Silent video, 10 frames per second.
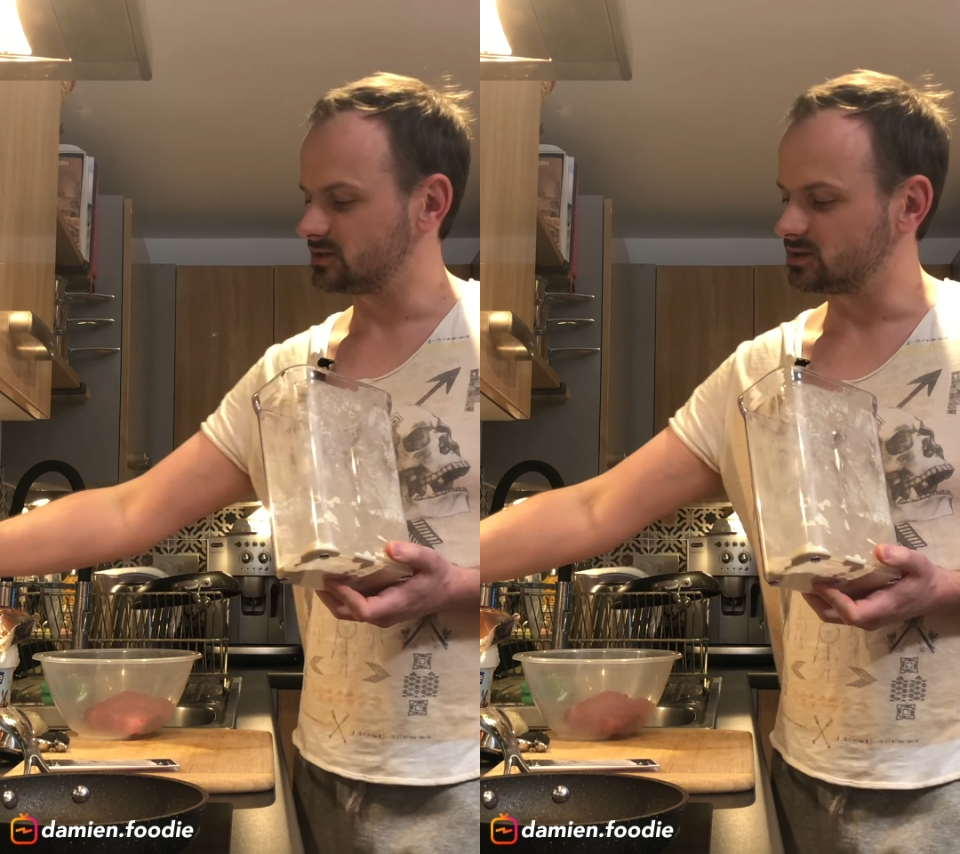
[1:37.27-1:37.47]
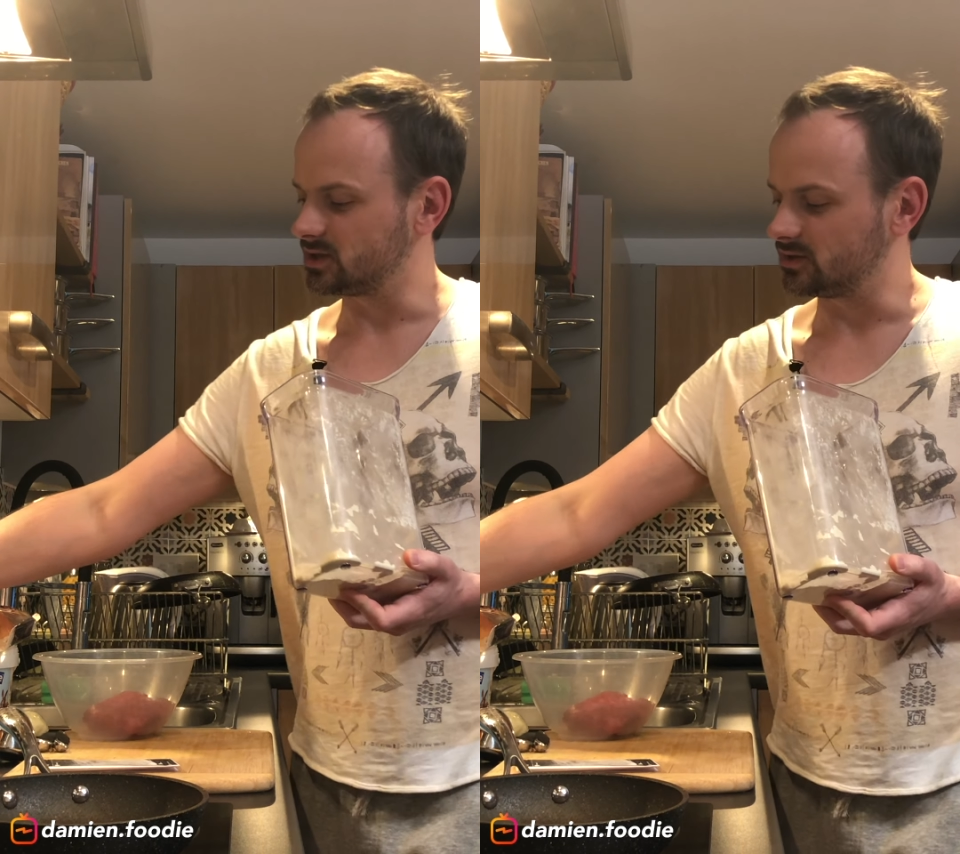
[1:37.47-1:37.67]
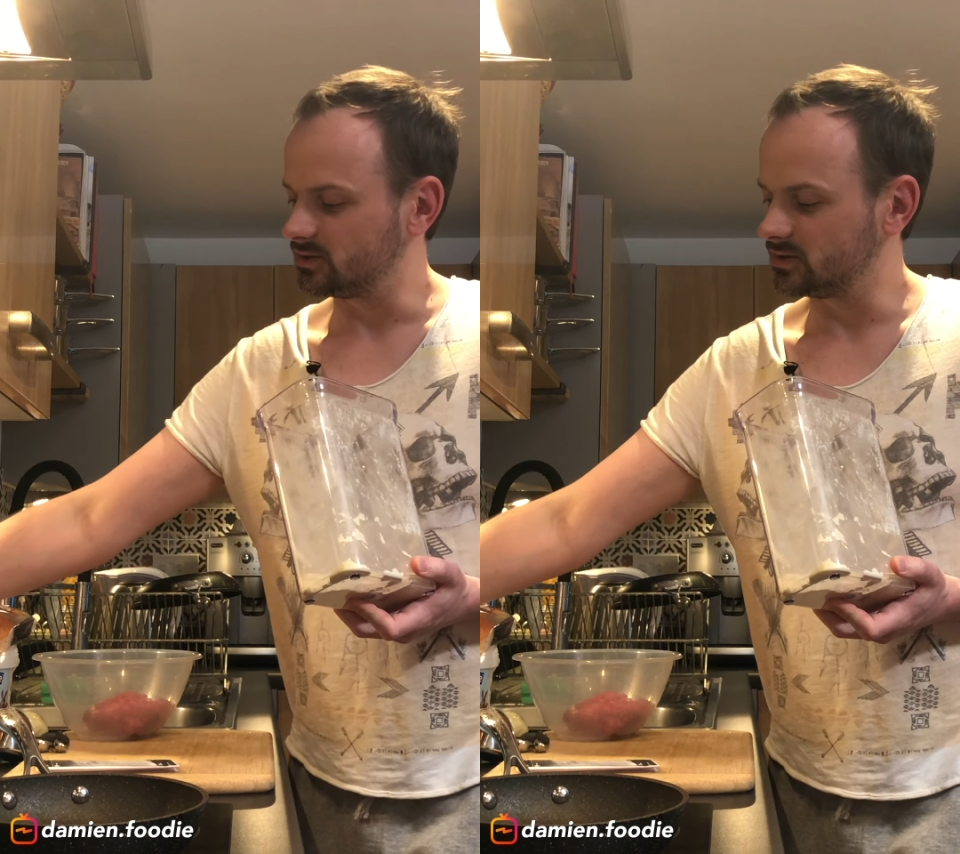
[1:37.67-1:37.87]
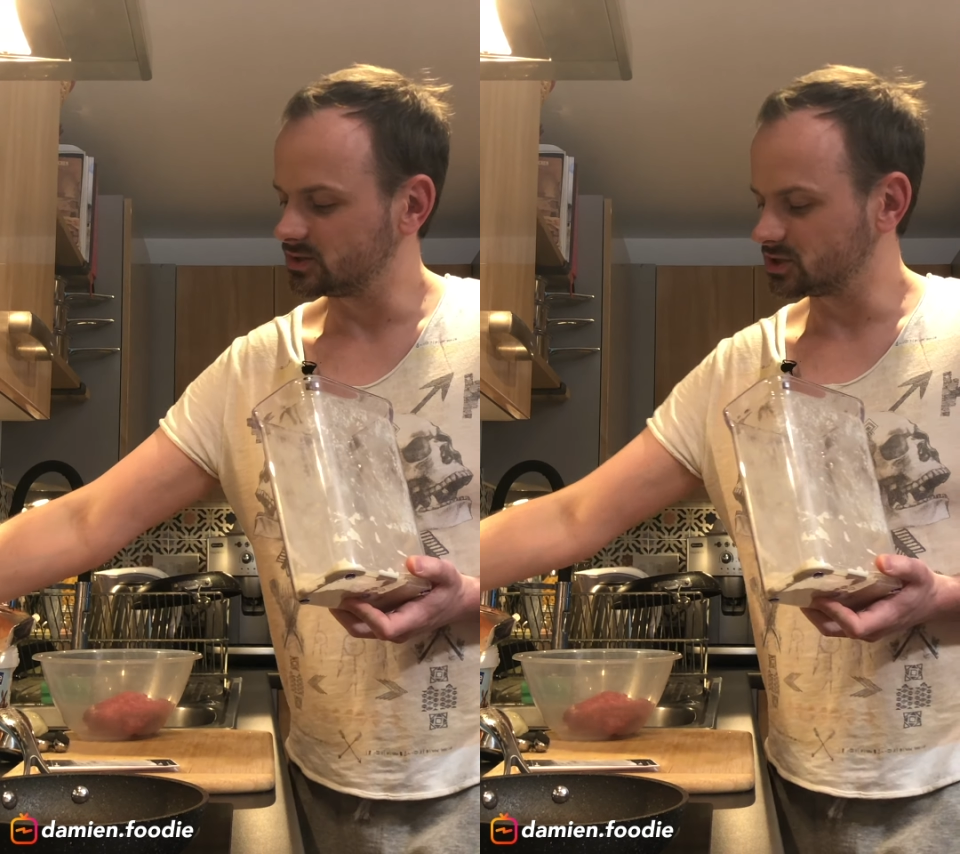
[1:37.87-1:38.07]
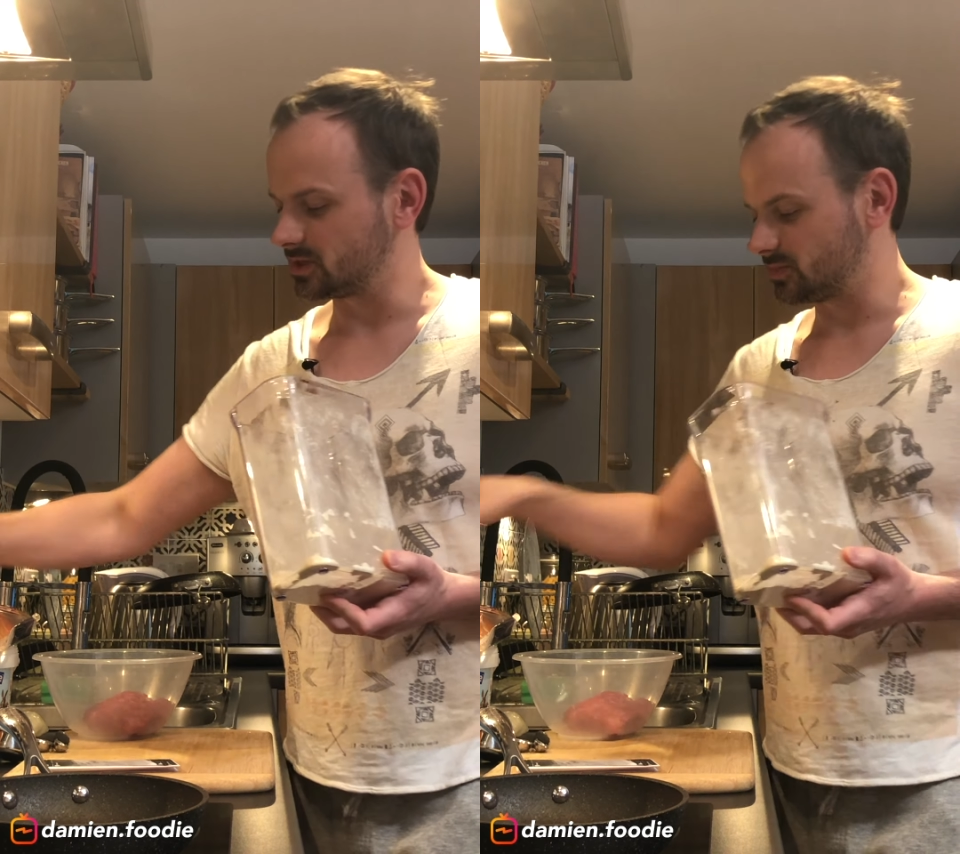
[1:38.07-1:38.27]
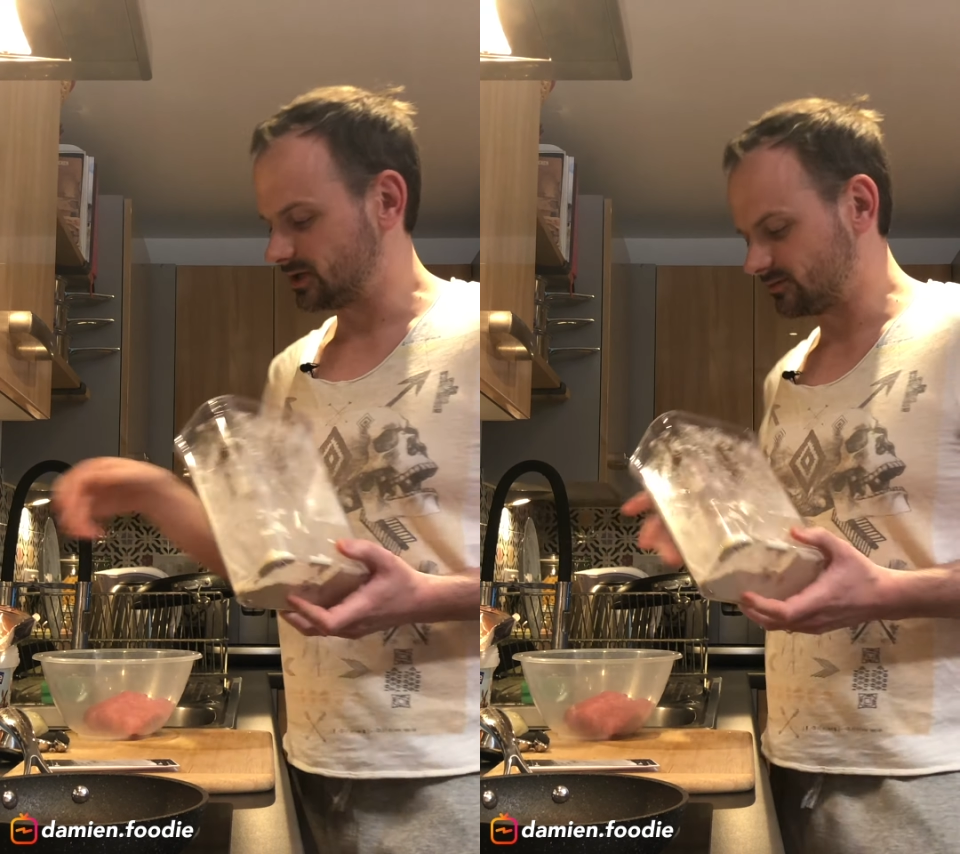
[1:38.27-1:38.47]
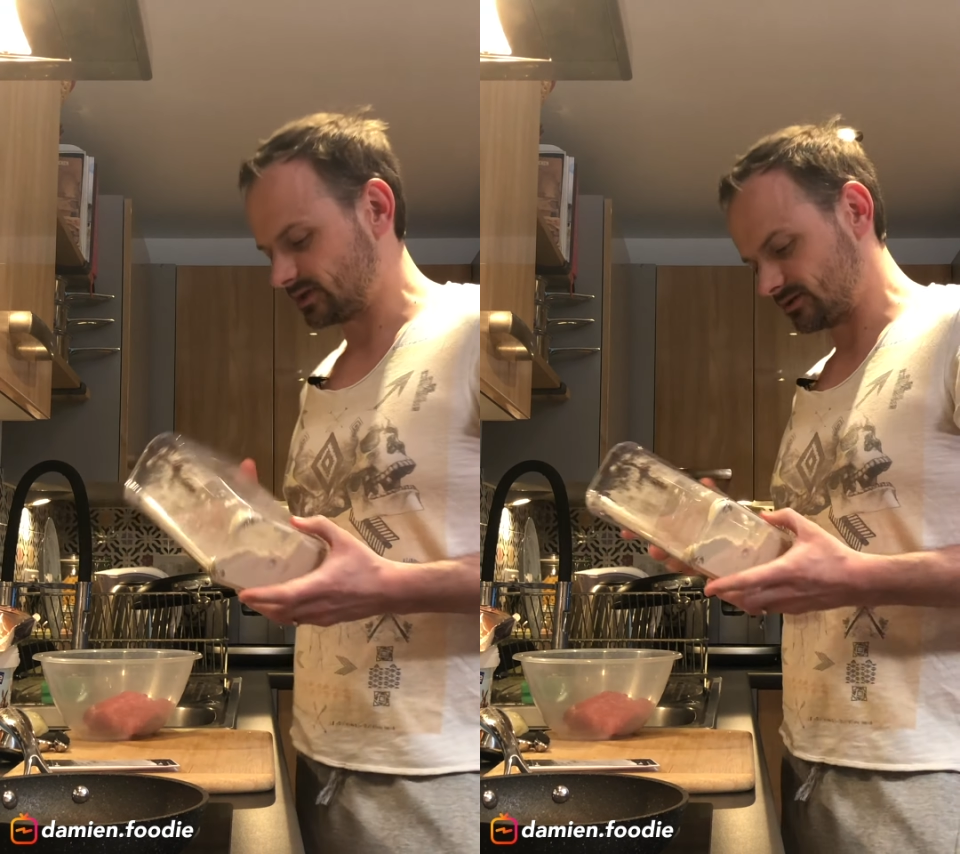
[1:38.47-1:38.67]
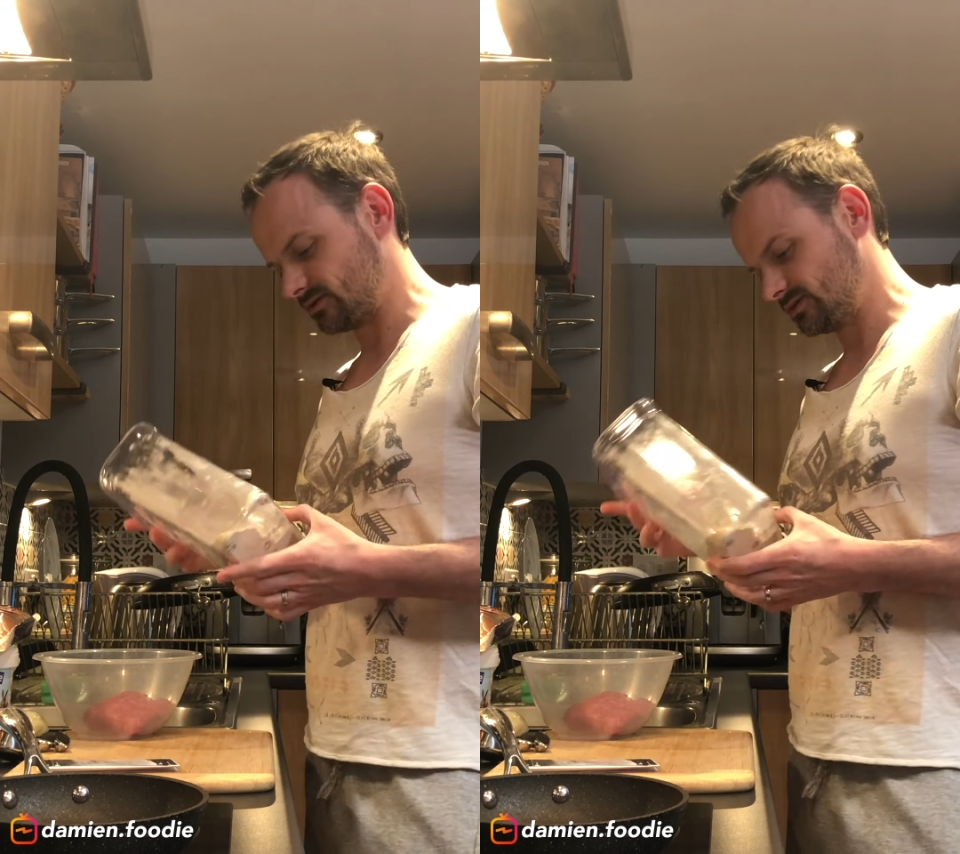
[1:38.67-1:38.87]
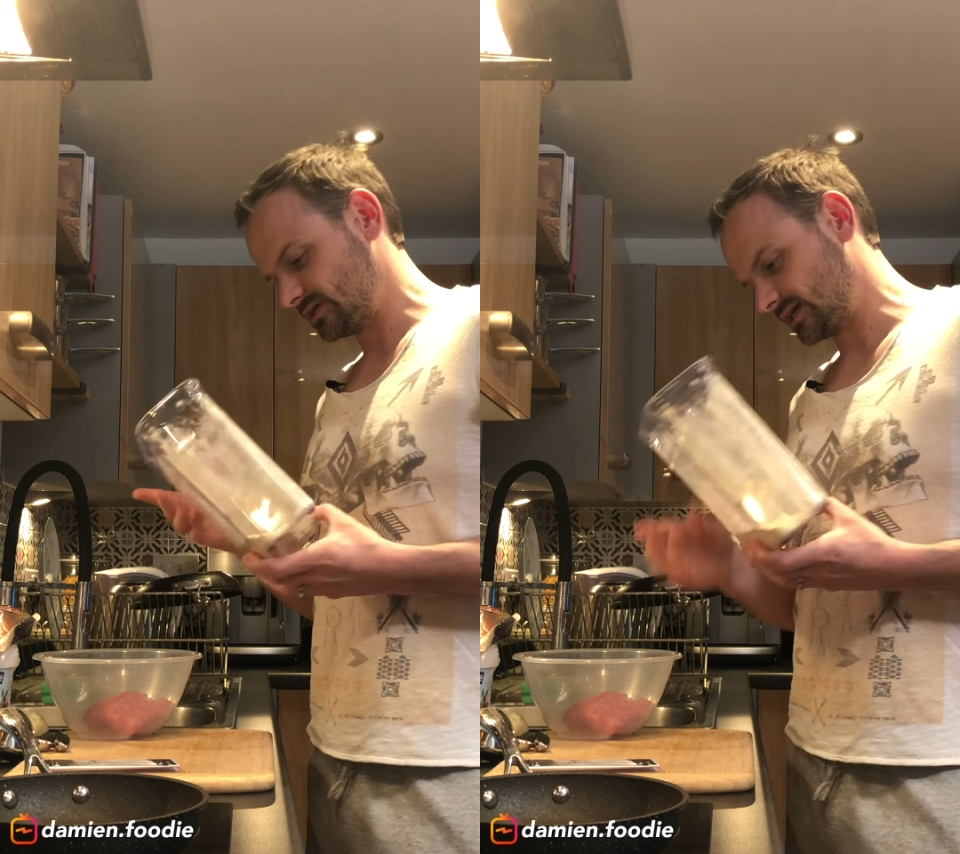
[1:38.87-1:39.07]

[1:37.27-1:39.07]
So, chickpea flour,